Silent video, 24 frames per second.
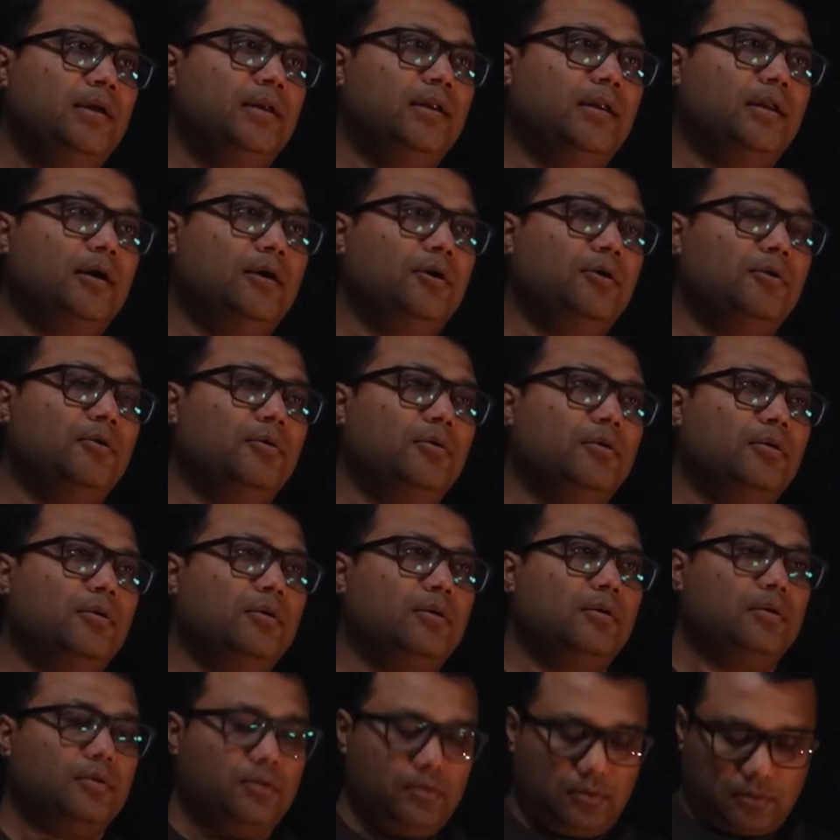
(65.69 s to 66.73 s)
Now
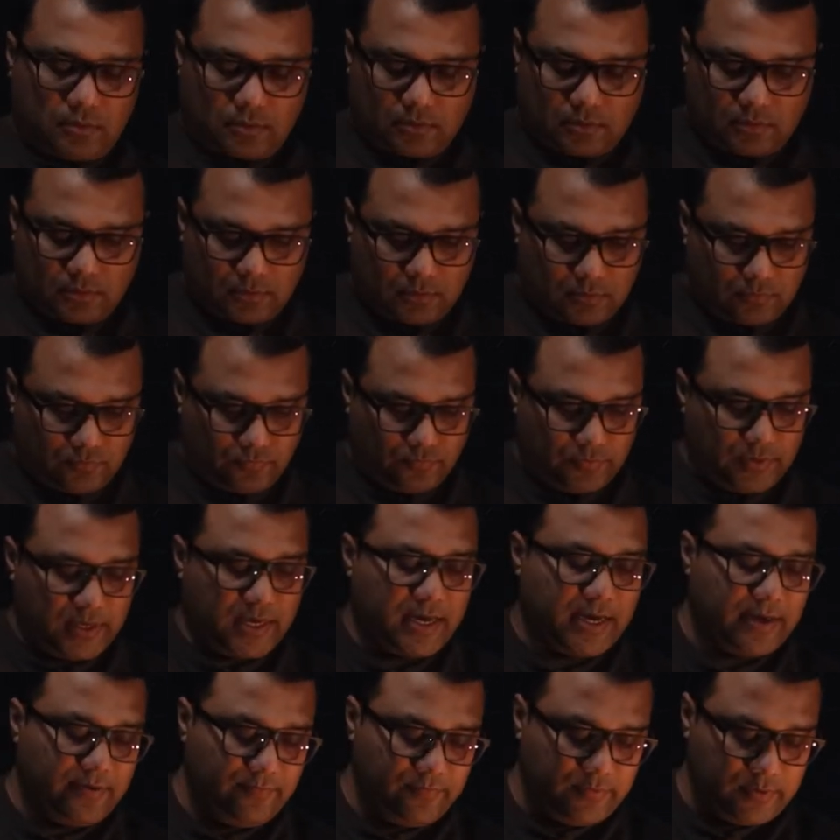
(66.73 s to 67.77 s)
we
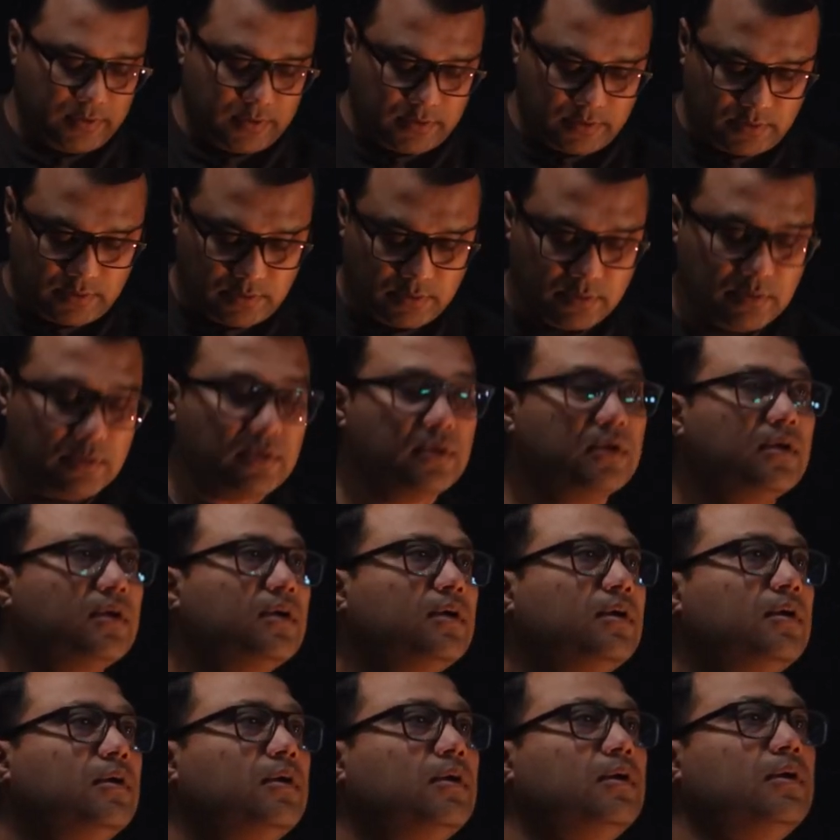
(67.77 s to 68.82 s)
have a
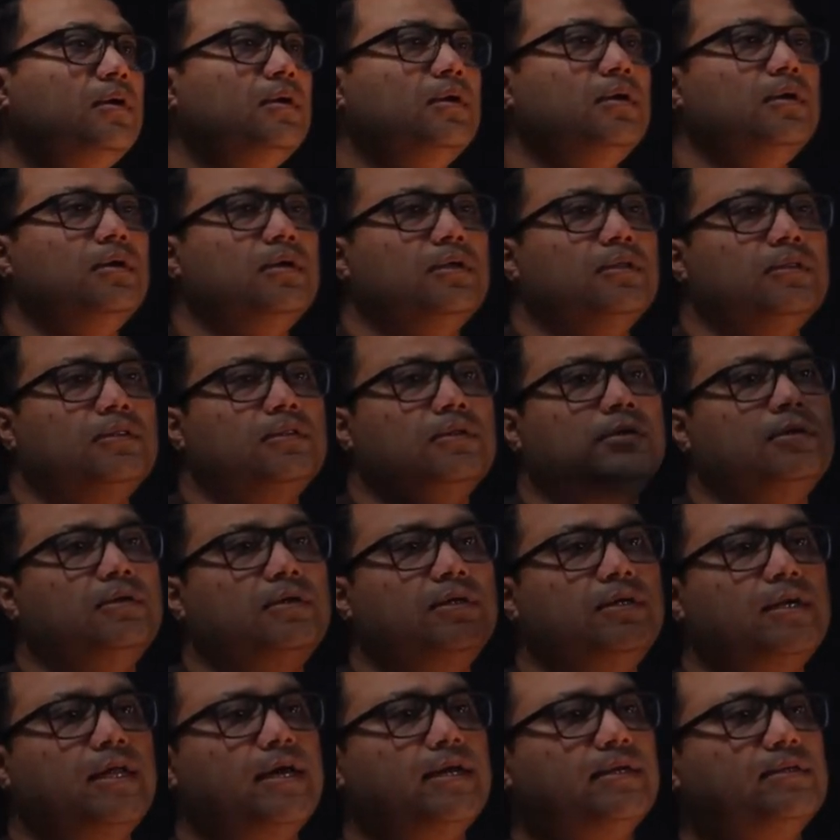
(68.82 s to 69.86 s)

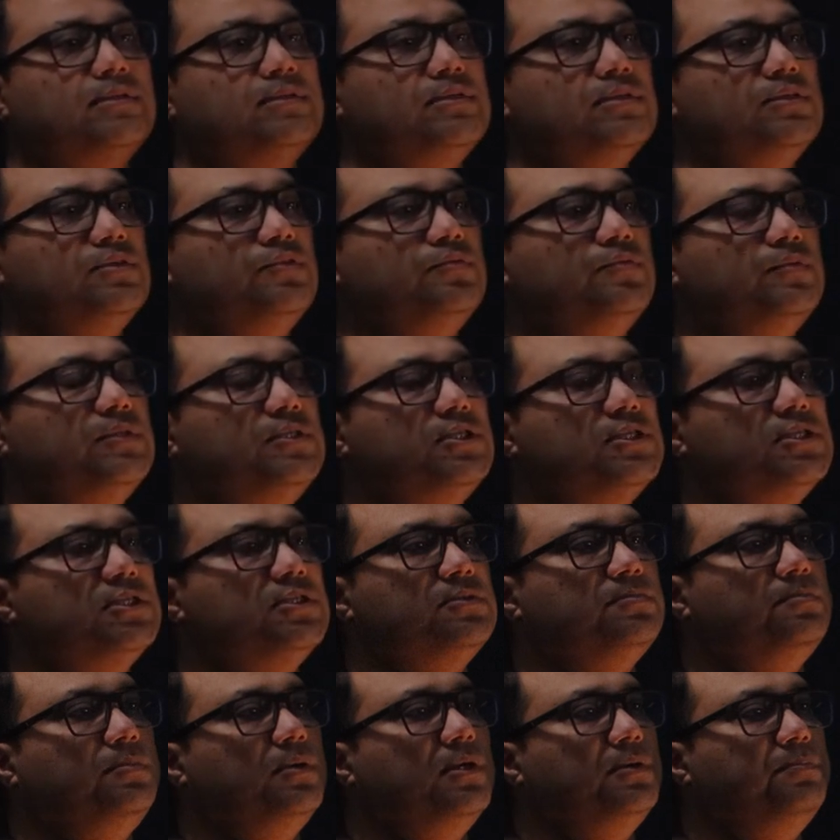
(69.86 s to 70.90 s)
third axis which
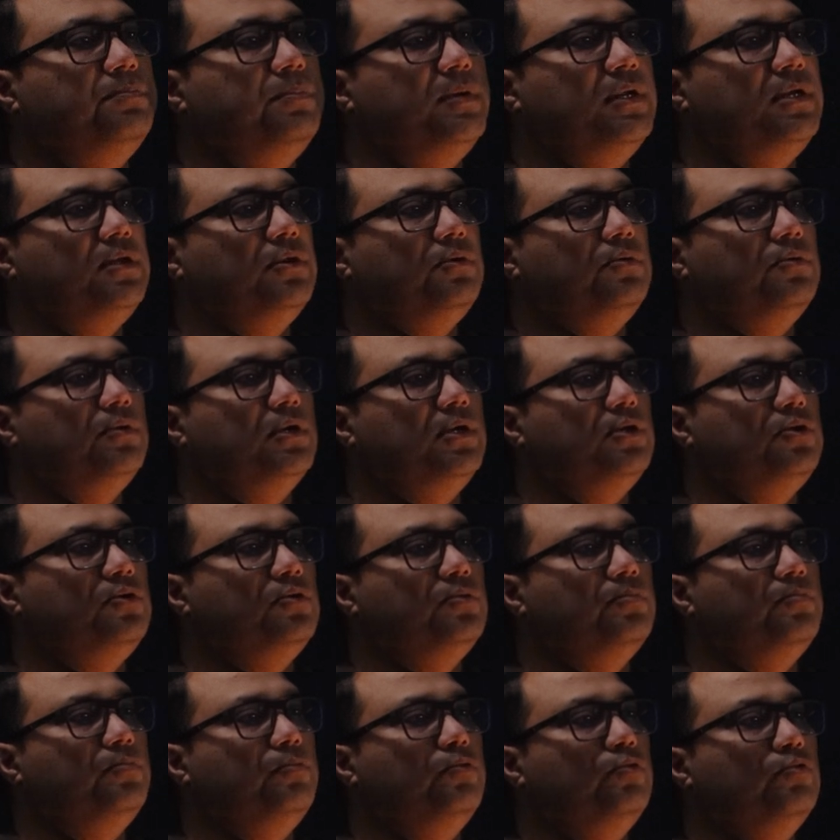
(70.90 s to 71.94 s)
is perpendicular
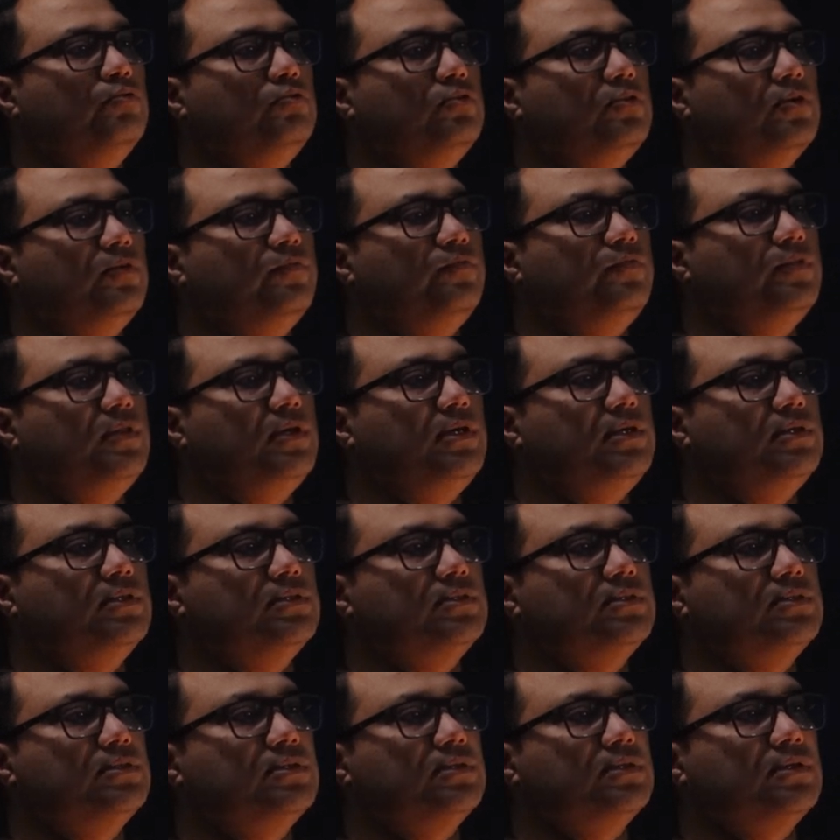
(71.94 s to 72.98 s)
to both of
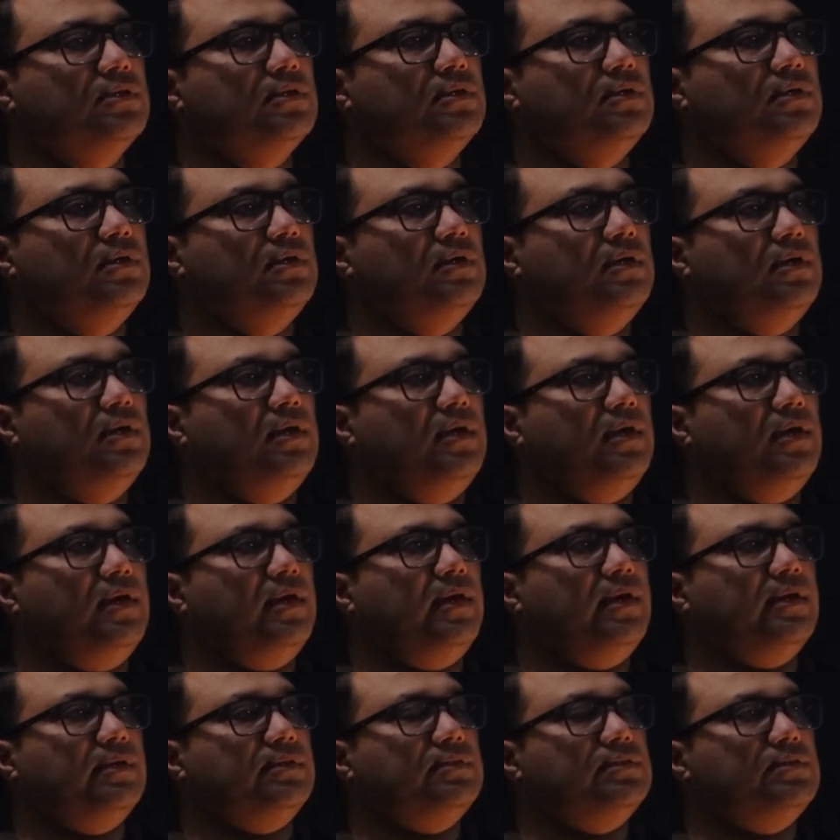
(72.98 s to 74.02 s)
these
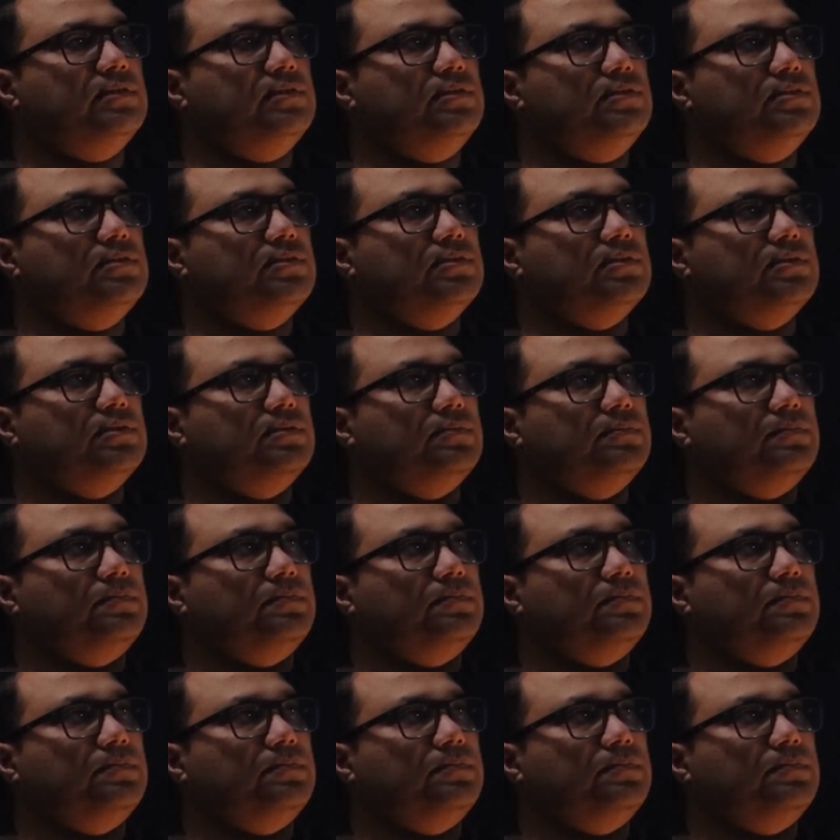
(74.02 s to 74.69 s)
axes,